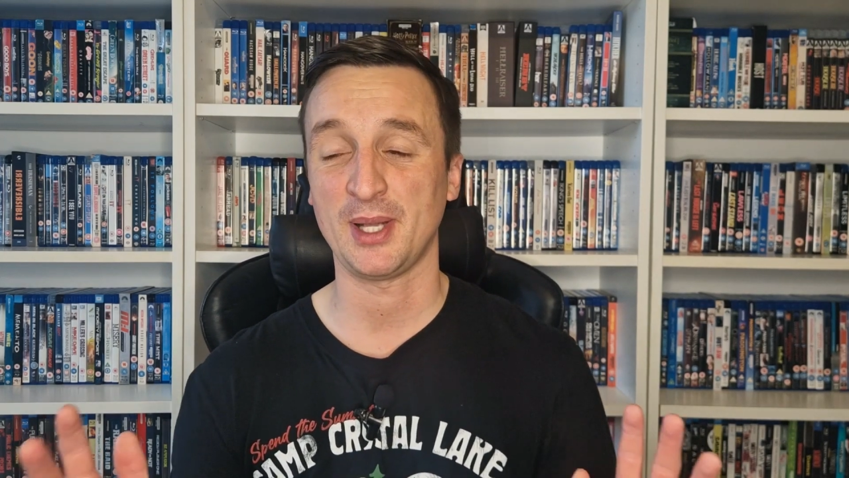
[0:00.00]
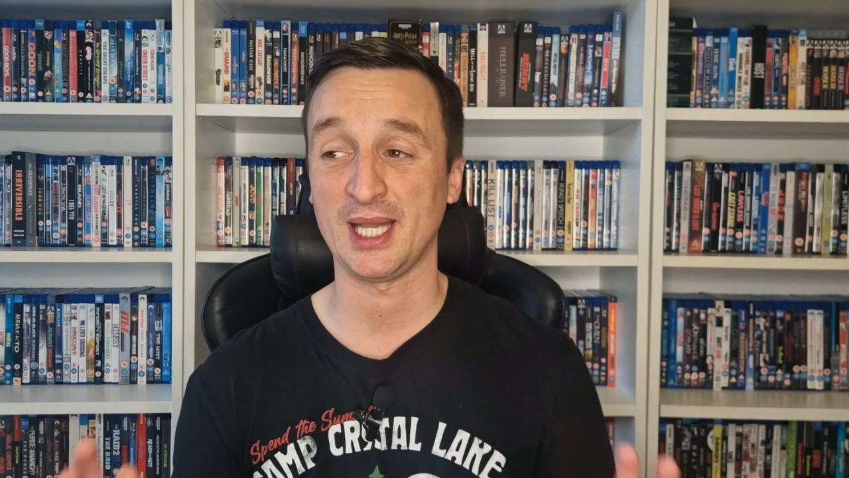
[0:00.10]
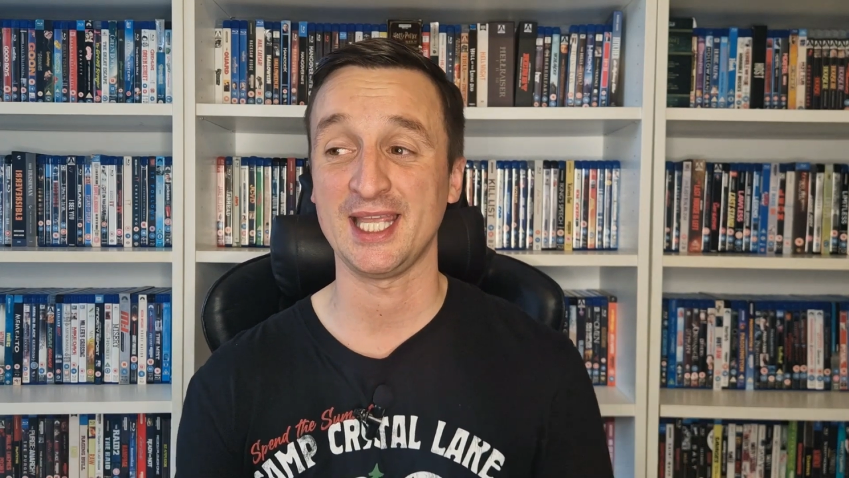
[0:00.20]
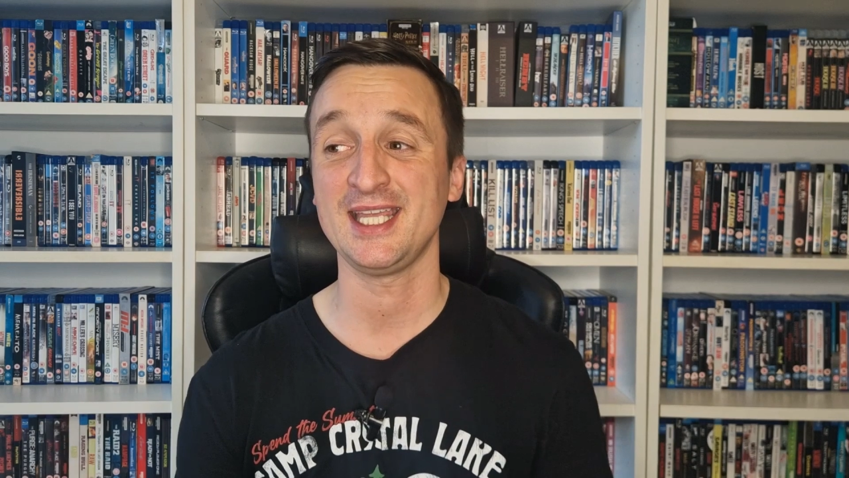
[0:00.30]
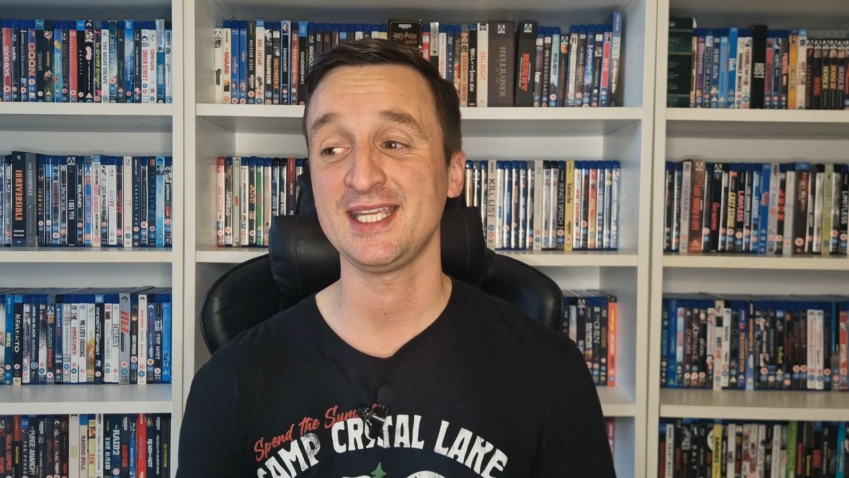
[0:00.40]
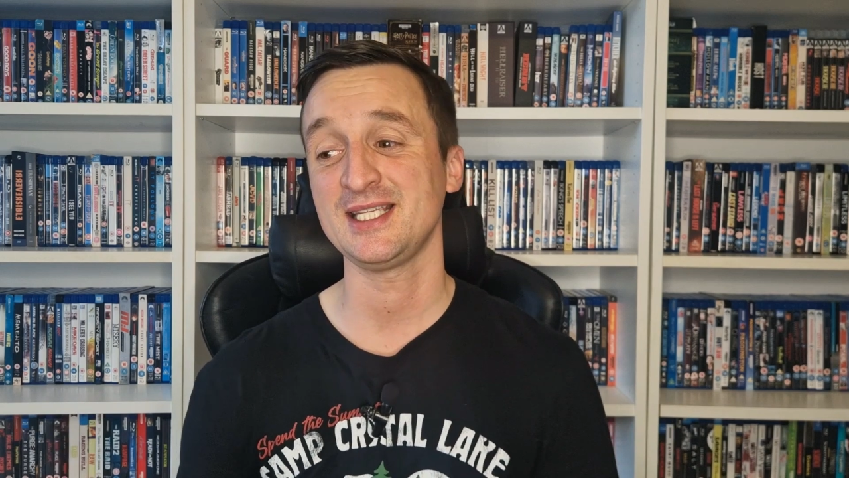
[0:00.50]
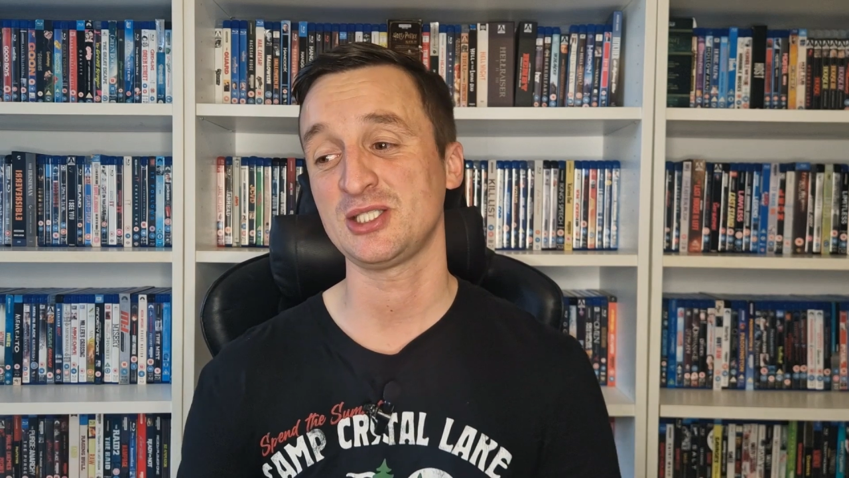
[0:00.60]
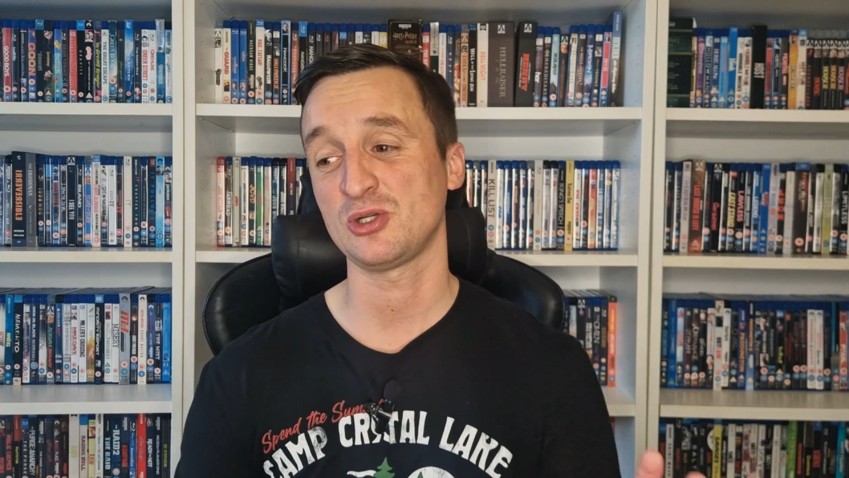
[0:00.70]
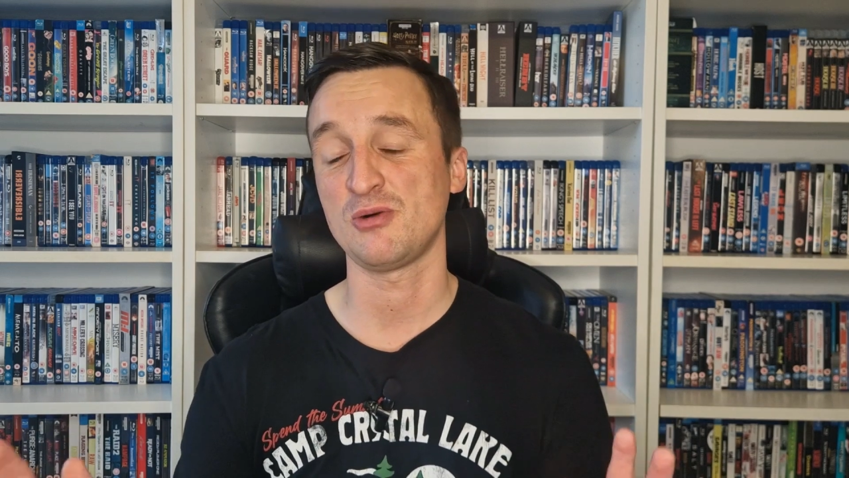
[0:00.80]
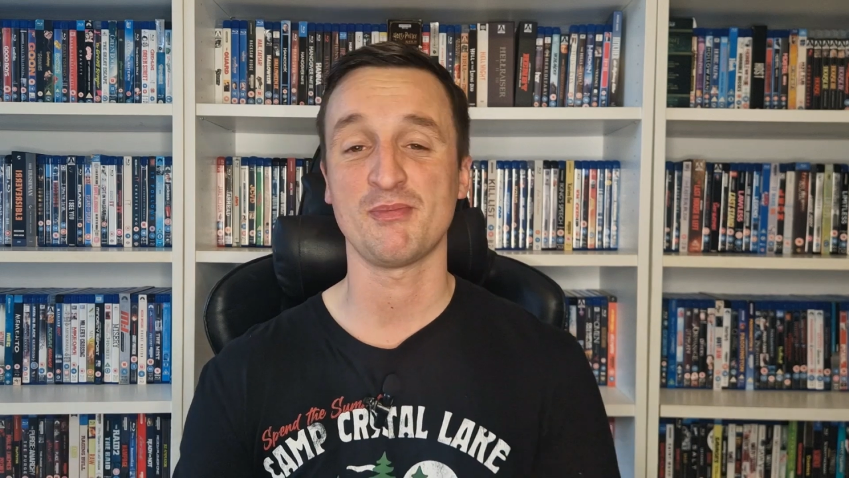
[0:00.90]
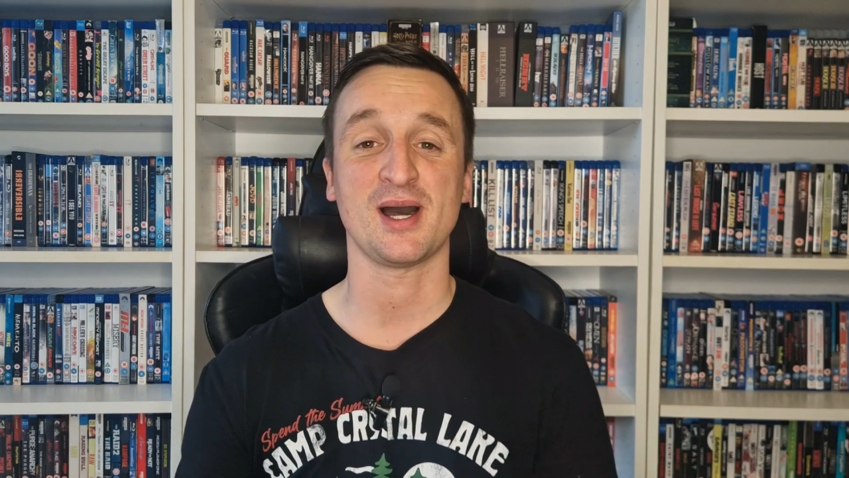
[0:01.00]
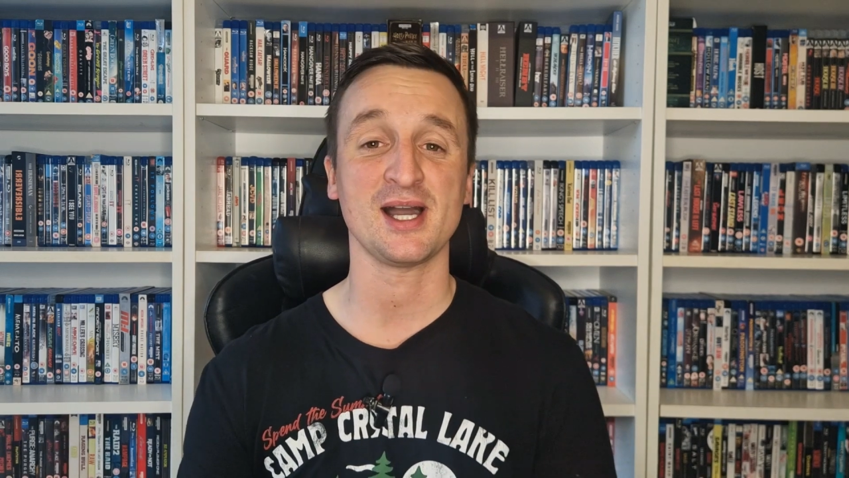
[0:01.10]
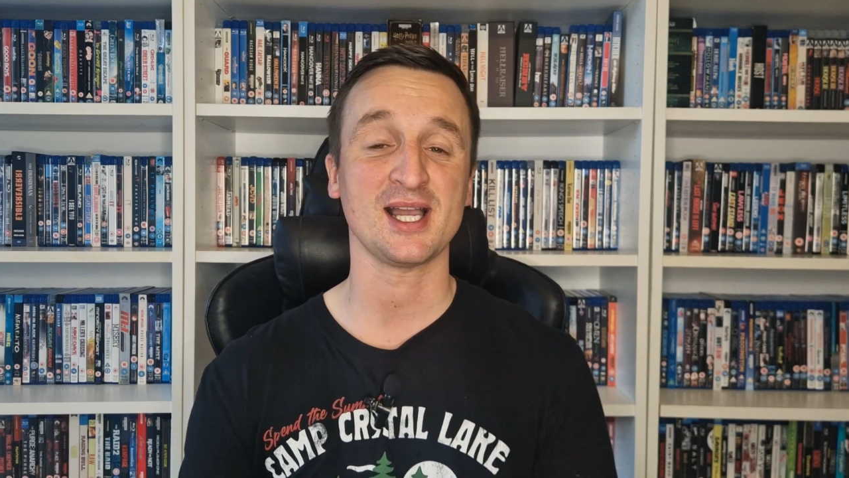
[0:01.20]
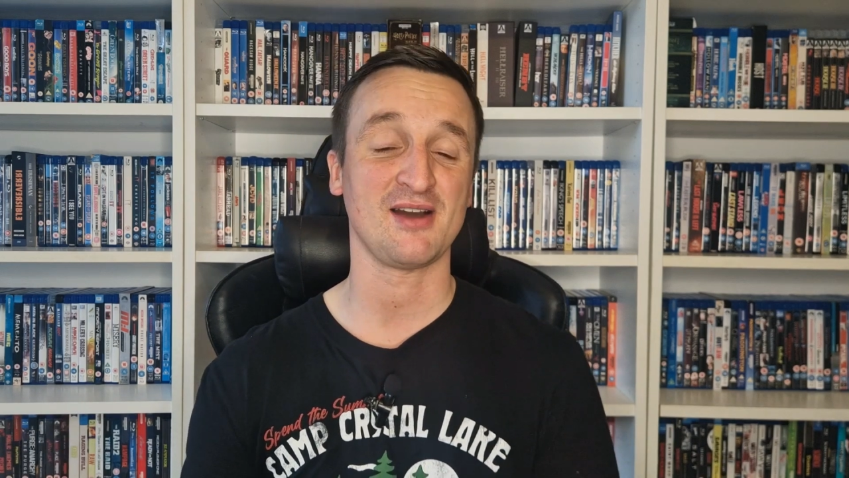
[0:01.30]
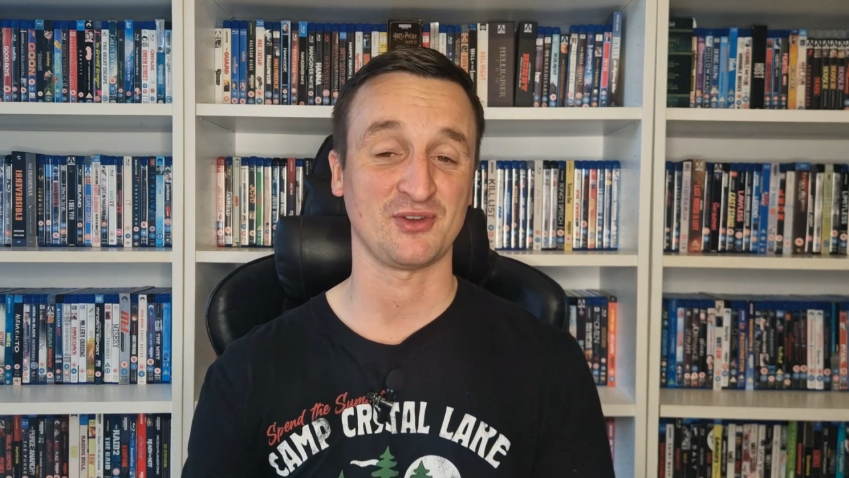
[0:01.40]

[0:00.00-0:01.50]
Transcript: please come back